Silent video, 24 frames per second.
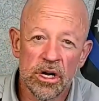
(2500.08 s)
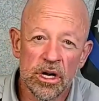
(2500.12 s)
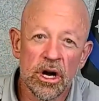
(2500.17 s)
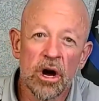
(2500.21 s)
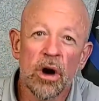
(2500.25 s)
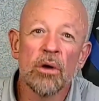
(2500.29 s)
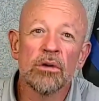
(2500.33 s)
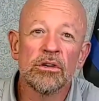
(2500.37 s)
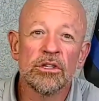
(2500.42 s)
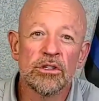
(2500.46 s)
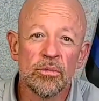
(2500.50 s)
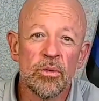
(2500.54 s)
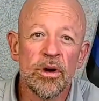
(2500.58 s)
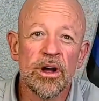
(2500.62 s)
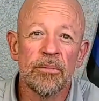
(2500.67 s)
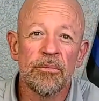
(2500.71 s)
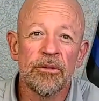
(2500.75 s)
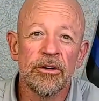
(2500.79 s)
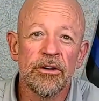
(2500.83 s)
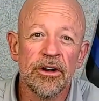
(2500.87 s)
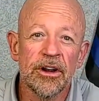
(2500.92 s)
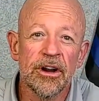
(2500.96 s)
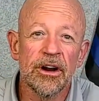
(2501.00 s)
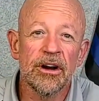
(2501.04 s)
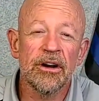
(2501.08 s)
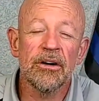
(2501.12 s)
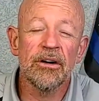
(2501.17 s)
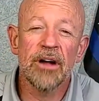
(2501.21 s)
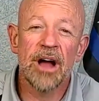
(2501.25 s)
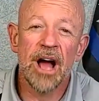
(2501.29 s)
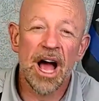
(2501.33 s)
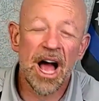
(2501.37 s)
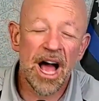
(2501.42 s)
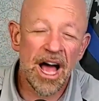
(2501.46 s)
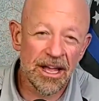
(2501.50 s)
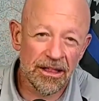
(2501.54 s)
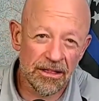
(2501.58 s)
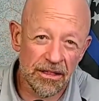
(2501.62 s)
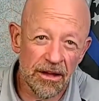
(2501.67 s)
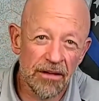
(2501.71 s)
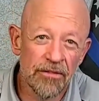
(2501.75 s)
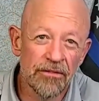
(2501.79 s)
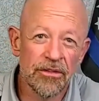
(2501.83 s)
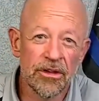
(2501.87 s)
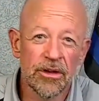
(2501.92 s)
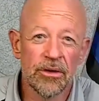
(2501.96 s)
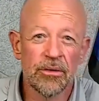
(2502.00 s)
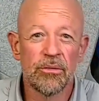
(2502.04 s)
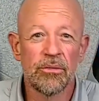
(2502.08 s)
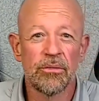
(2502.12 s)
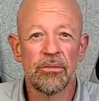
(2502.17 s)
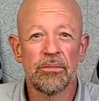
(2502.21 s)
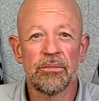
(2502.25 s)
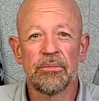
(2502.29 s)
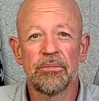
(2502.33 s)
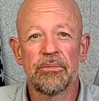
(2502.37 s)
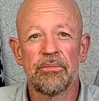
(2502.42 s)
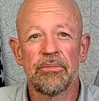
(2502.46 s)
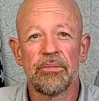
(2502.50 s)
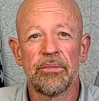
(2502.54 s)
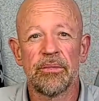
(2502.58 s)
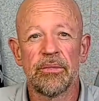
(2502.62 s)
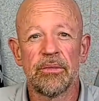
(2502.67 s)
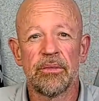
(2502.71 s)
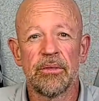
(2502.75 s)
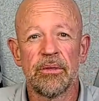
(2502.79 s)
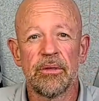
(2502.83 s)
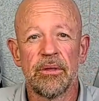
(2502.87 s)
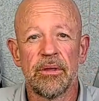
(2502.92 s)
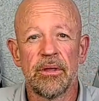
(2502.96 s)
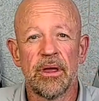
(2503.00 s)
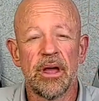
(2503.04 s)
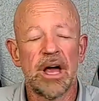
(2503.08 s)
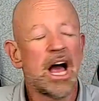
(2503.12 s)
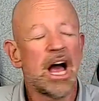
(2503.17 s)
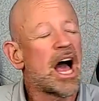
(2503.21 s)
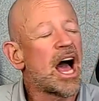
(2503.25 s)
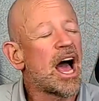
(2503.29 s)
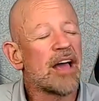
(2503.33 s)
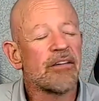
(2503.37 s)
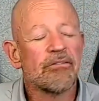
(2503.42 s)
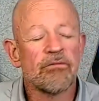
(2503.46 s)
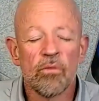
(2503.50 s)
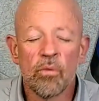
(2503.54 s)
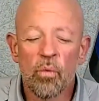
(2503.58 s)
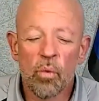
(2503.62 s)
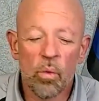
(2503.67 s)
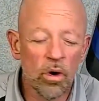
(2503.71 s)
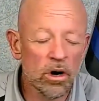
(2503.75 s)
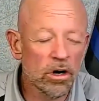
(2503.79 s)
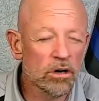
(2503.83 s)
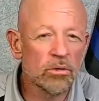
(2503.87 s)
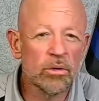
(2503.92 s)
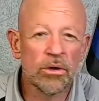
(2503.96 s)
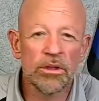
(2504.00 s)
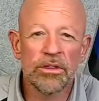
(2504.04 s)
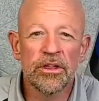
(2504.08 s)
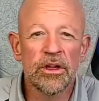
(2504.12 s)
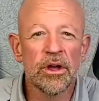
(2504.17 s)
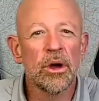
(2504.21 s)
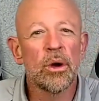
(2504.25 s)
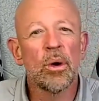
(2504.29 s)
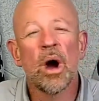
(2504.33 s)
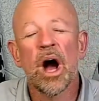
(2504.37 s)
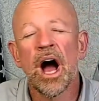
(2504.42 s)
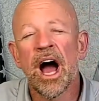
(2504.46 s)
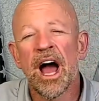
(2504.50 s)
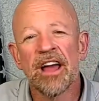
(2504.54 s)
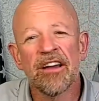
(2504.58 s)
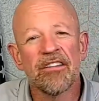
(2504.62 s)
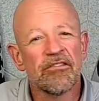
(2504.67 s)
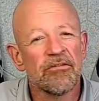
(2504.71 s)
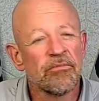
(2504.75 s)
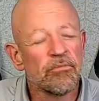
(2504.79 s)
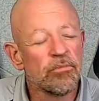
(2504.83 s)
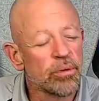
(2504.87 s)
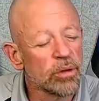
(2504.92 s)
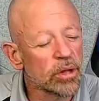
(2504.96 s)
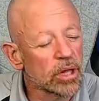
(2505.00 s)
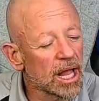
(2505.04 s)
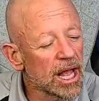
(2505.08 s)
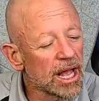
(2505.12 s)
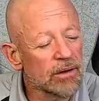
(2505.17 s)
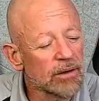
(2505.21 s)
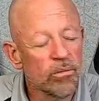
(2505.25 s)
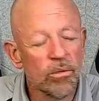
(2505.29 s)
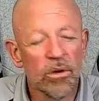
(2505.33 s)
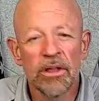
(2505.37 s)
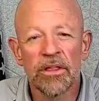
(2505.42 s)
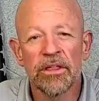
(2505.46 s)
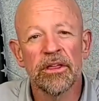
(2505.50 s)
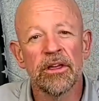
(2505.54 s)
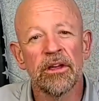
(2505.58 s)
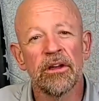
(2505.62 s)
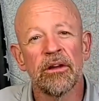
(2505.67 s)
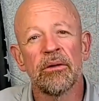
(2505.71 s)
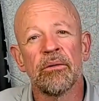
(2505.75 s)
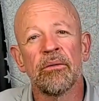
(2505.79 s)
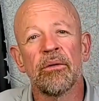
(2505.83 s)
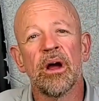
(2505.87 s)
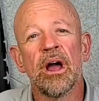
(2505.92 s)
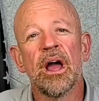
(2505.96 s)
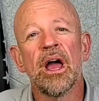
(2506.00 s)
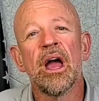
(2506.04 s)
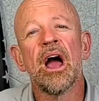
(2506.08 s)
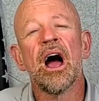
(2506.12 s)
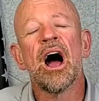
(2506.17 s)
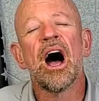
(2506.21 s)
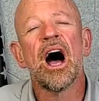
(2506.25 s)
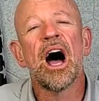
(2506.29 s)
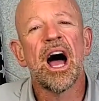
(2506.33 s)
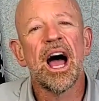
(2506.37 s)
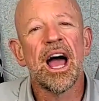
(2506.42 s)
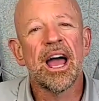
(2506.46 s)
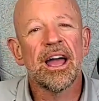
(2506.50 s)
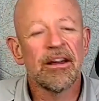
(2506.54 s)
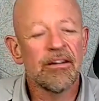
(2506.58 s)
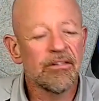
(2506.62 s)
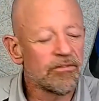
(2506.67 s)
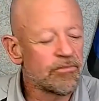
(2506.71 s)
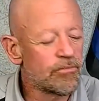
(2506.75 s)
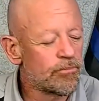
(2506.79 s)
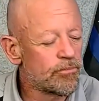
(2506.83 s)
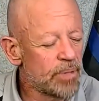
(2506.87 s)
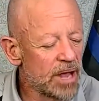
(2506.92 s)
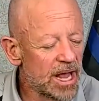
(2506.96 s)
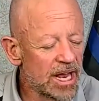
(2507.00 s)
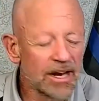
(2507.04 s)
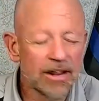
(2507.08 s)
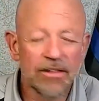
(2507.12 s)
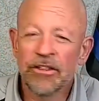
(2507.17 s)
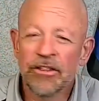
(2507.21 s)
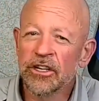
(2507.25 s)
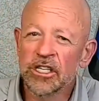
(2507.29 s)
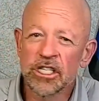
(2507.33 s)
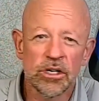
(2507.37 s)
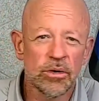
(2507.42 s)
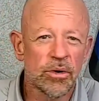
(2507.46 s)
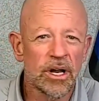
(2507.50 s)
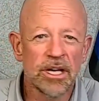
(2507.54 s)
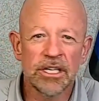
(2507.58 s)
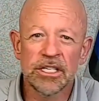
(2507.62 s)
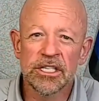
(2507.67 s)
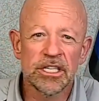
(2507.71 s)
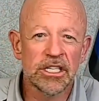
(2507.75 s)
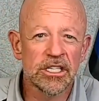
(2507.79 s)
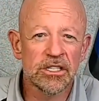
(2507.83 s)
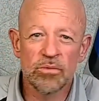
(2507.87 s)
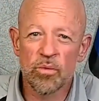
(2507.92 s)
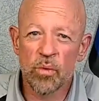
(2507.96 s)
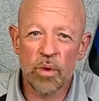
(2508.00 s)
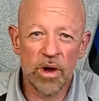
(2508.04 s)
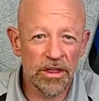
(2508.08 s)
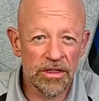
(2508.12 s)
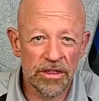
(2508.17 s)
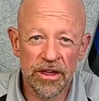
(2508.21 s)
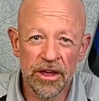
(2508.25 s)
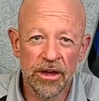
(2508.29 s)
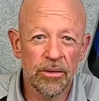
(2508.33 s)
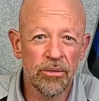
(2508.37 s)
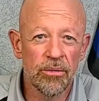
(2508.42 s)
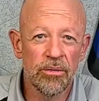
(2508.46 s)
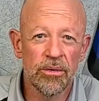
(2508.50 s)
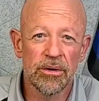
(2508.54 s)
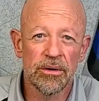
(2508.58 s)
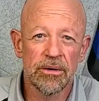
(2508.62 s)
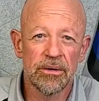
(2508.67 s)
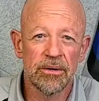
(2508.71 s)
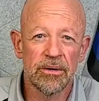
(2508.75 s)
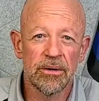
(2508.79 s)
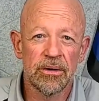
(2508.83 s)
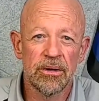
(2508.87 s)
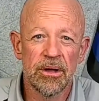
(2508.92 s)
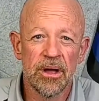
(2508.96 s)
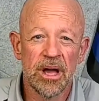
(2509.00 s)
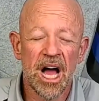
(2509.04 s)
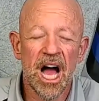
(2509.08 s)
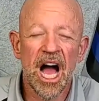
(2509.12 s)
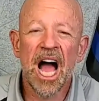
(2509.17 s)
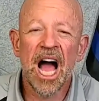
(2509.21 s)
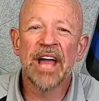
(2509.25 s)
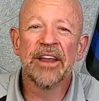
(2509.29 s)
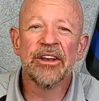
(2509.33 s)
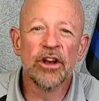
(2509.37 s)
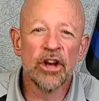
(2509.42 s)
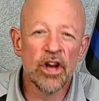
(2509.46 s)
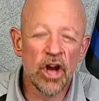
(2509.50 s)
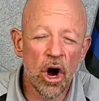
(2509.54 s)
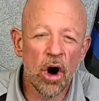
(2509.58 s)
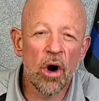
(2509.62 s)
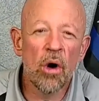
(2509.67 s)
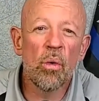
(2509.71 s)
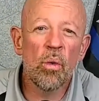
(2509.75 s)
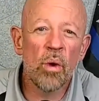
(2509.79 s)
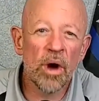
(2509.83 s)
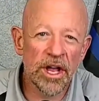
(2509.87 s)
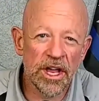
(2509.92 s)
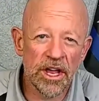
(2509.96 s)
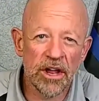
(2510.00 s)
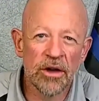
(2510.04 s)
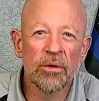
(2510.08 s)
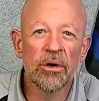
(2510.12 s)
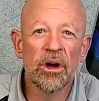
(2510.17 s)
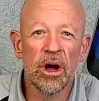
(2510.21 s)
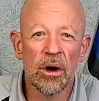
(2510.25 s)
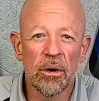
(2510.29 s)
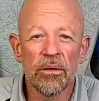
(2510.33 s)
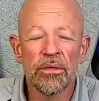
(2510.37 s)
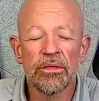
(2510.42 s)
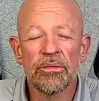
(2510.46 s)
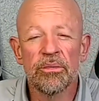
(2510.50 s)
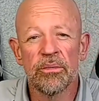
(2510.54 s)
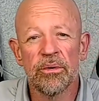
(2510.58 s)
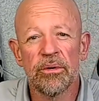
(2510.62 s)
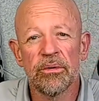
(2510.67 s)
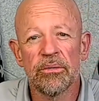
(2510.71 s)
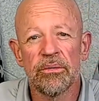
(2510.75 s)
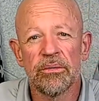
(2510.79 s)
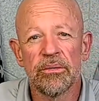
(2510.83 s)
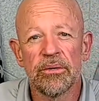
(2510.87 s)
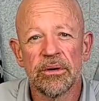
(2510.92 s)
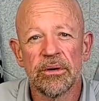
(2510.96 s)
Coach Wimmer here, I love you. I've worked with you. I have bled with you. I have been in the trenches with you. I know what you go through.